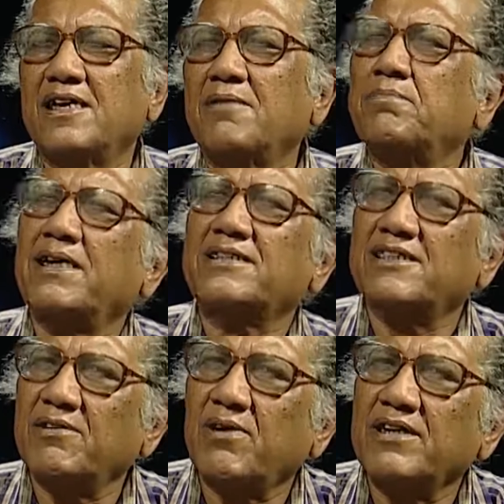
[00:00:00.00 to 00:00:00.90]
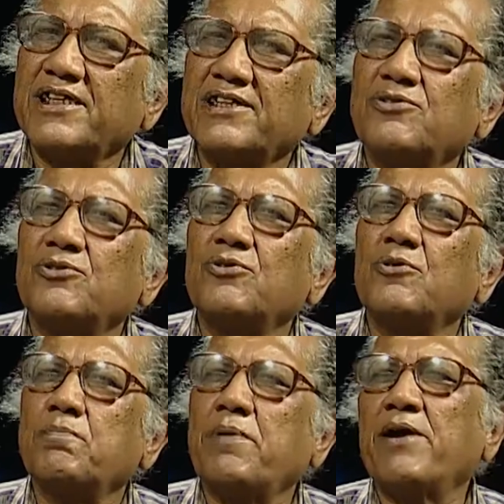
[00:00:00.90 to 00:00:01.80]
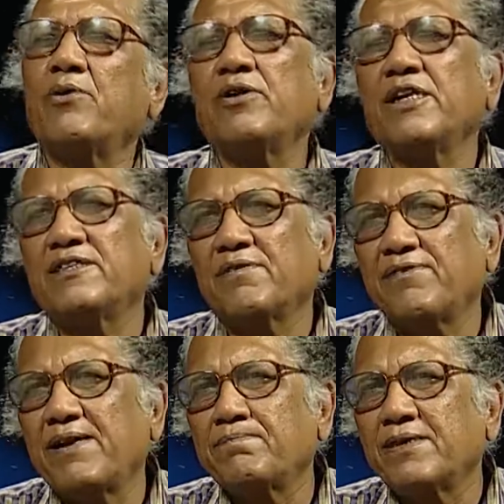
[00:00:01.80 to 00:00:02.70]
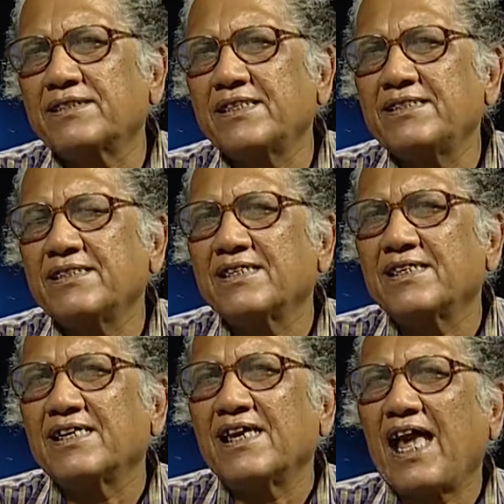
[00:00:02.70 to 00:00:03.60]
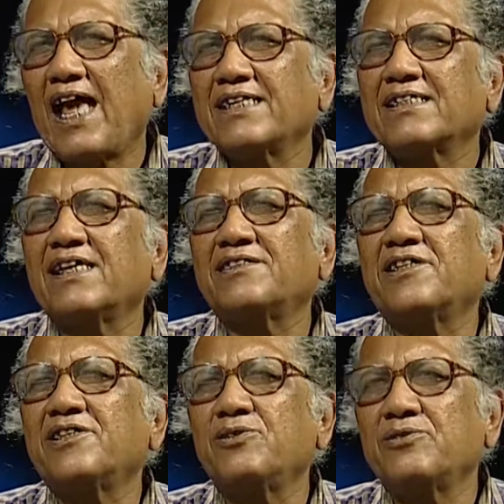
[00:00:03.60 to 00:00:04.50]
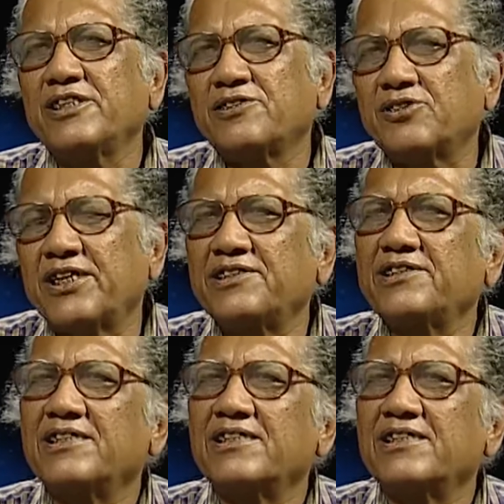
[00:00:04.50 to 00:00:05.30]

but they wanted to pay only the 5% and continued the trade,